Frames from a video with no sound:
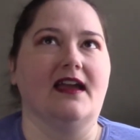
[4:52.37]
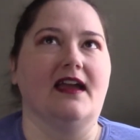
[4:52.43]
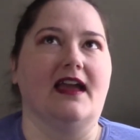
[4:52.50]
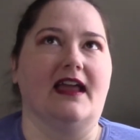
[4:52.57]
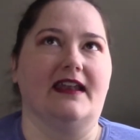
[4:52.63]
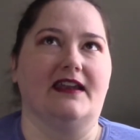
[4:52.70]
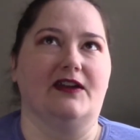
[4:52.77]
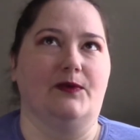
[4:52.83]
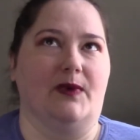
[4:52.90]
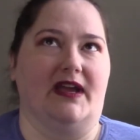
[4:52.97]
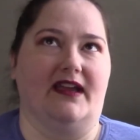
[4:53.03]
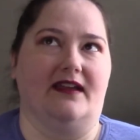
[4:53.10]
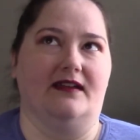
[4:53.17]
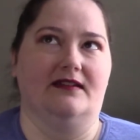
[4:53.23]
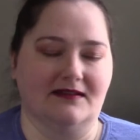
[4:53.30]
And in a
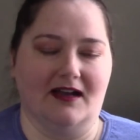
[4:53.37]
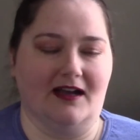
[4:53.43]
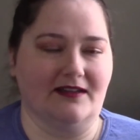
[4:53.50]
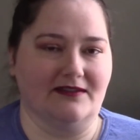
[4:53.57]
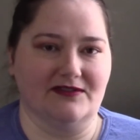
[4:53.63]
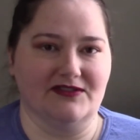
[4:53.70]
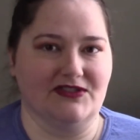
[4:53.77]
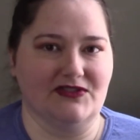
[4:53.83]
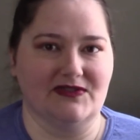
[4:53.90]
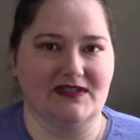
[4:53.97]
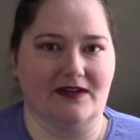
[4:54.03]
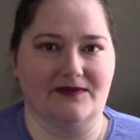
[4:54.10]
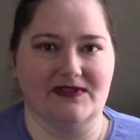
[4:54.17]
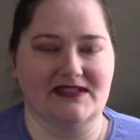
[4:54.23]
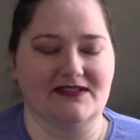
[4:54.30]
way, authors do
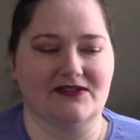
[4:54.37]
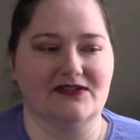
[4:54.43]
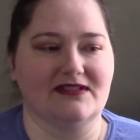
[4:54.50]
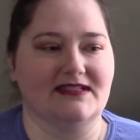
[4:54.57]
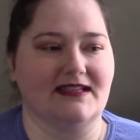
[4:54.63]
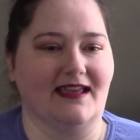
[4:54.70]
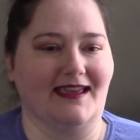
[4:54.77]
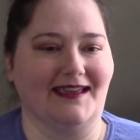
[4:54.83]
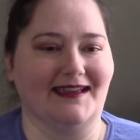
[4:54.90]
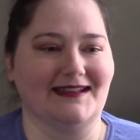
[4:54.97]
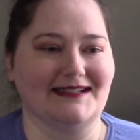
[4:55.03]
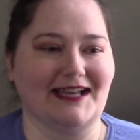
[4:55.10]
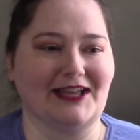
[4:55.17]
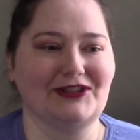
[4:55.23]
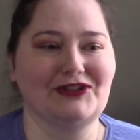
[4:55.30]
self-inserts.
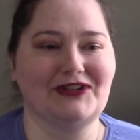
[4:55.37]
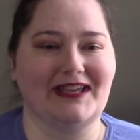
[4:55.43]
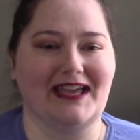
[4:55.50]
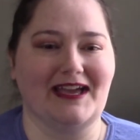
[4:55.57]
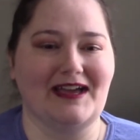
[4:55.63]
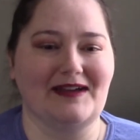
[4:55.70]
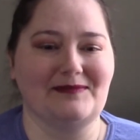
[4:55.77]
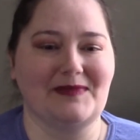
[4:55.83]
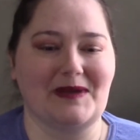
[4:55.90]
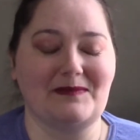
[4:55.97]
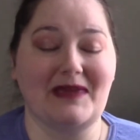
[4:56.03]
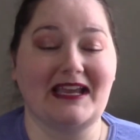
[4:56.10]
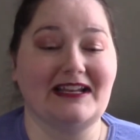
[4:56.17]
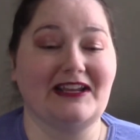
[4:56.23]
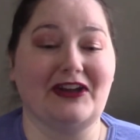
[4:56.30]
And I look at my
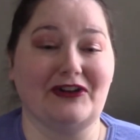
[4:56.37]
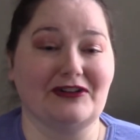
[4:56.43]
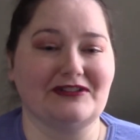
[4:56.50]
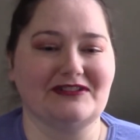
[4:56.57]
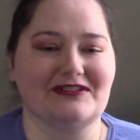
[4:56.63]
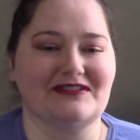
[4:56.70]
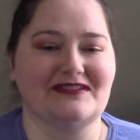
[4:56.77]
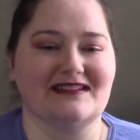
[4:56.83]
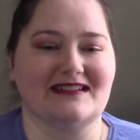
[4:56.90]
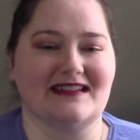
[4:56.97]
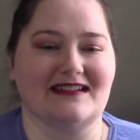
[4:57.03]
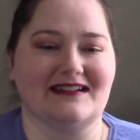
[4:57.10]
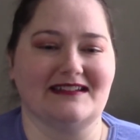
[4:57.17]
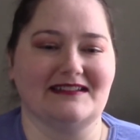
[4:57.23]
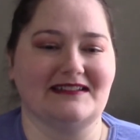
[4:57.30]
main characters
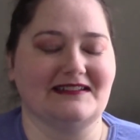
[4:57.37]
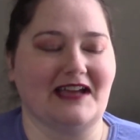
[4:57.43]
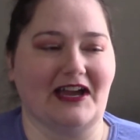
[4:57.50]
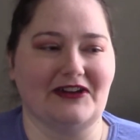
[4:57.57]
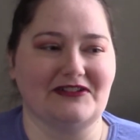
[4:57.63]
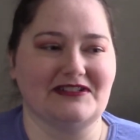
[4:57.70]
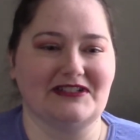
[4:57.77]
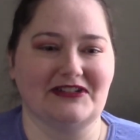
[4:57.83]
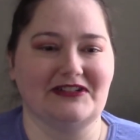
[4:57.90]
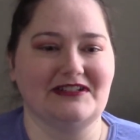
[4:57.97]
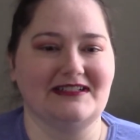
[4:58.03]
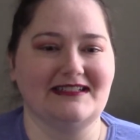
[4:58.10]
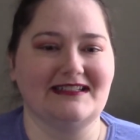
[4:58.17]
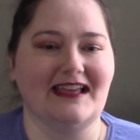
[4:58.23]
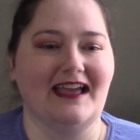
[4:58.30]
in an entire
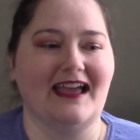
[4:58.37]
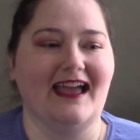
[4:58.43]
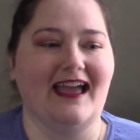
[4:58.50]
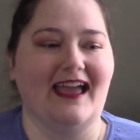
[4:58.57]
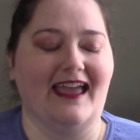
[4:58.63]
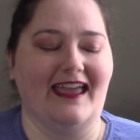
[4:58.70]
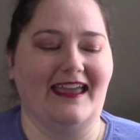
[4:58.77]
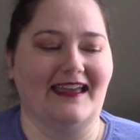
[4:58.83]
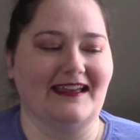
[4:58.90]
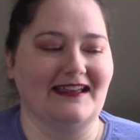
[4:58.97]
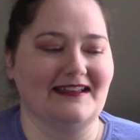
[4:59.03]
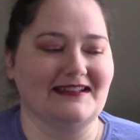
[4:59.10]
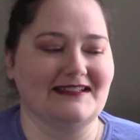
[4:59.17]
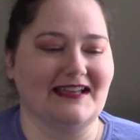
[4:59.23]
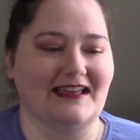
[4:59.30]
series,
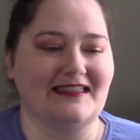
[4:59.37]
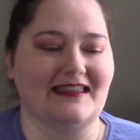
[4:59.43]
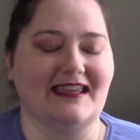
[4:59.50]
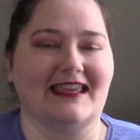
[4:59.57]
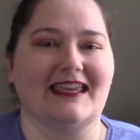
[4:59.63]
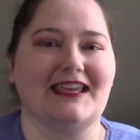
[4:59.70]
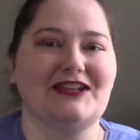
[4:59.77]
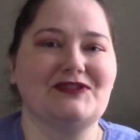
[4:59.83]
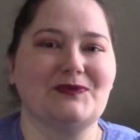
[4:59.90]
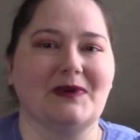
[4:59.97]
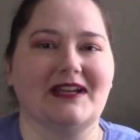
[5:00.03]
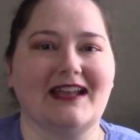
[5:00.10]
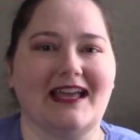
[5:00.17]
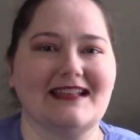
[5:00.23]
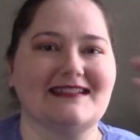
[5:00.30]
and I think each
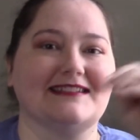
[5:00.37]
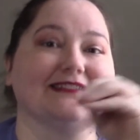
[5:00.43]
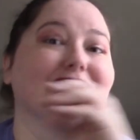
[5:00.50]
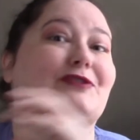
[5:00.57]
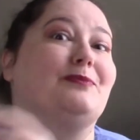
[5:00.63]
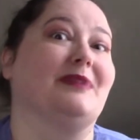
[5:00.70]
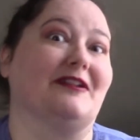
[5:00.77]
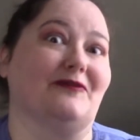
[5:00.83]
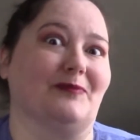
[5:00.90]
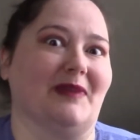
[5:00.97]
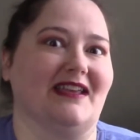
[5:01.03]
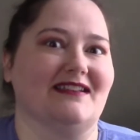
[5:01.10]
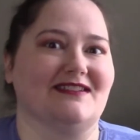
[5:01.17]
one has a little bit of me.